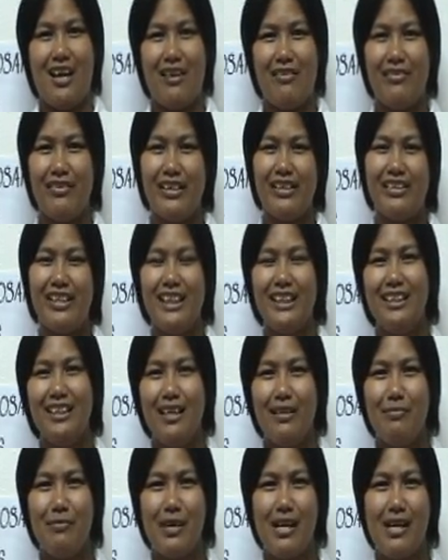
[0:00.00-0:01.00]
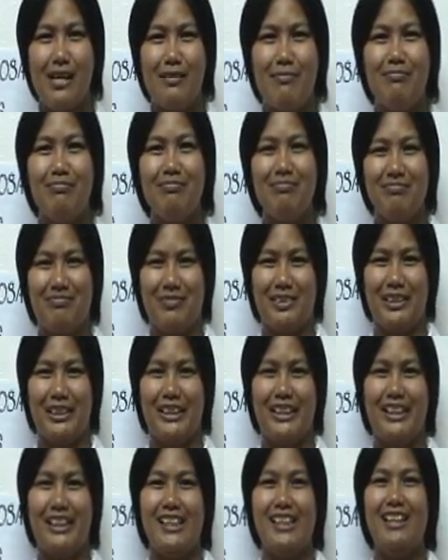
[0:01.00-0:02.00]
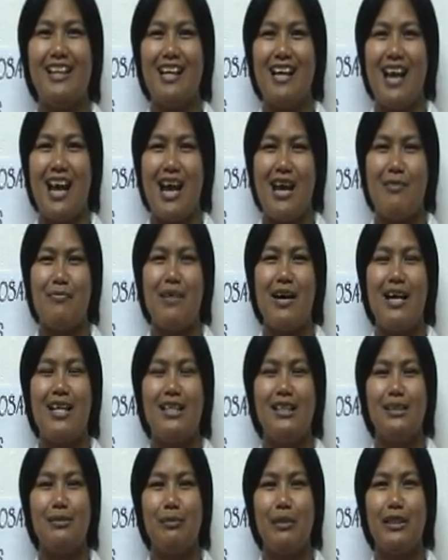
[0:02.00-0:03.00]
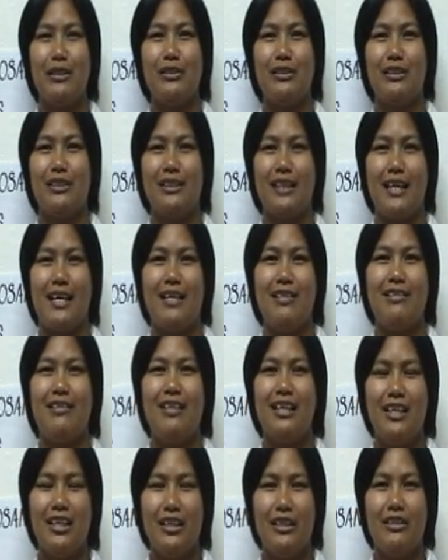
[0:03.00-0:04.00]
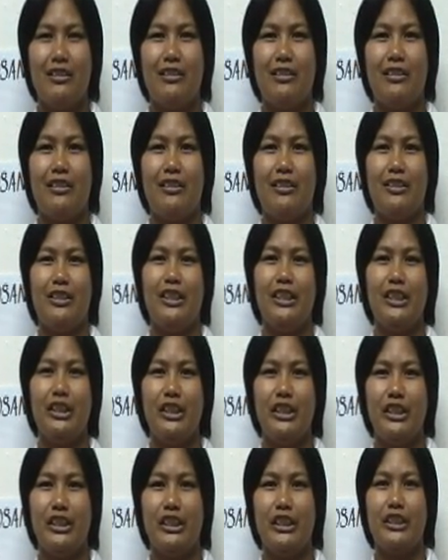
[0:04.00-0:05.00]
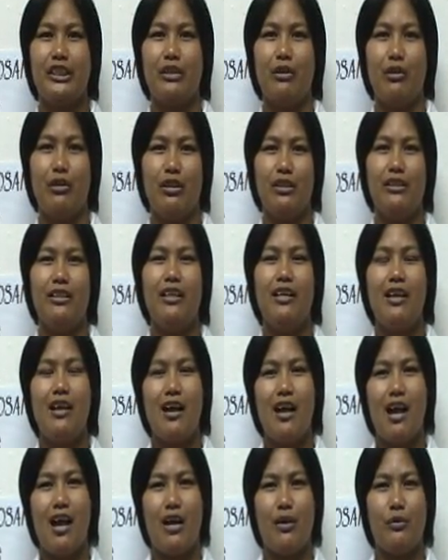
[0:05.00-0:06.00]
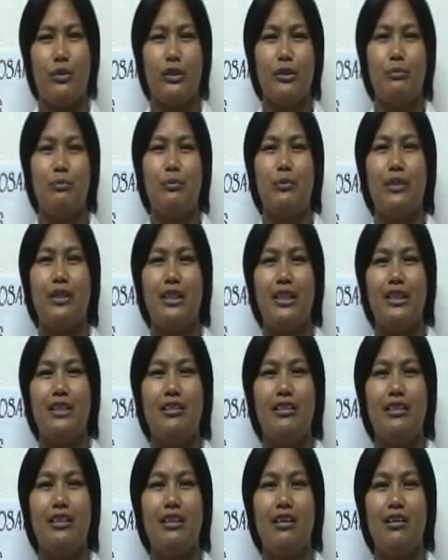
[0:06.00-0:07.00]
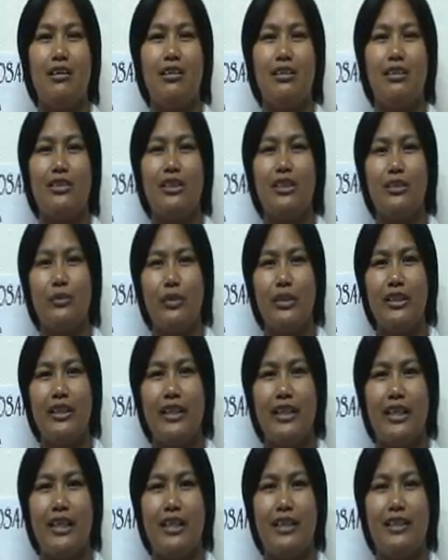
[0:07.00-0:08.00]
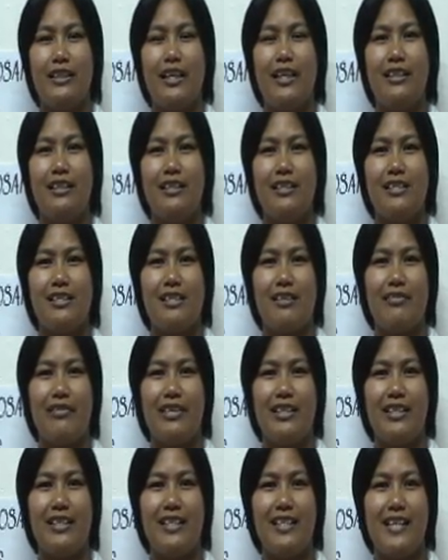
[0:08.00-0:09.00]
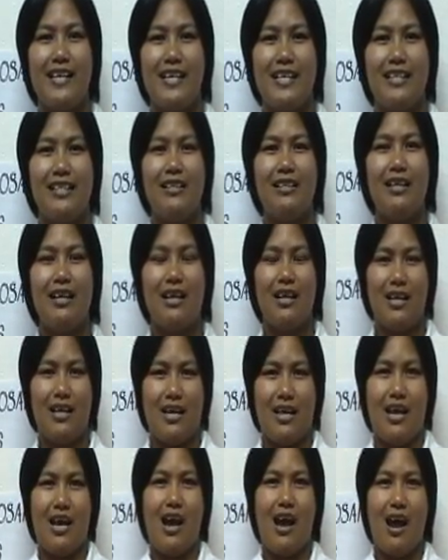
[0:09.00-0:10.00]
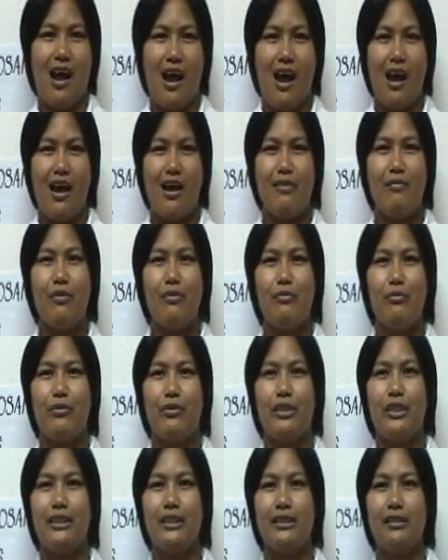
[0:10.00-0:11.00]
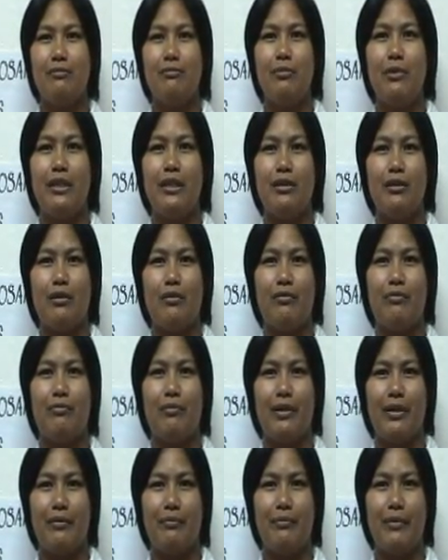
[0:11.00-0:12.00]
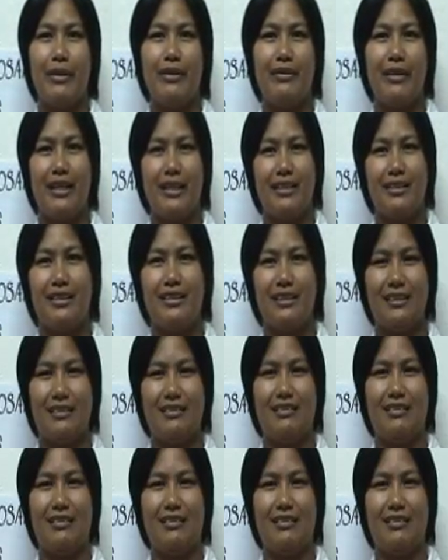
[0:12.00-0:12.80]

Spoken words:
Have a great day, ma'am. Sir, I'm Alice Peñosan, 30 years old. I was born on August 28, 1979. I'm a fourth sibling of my parents.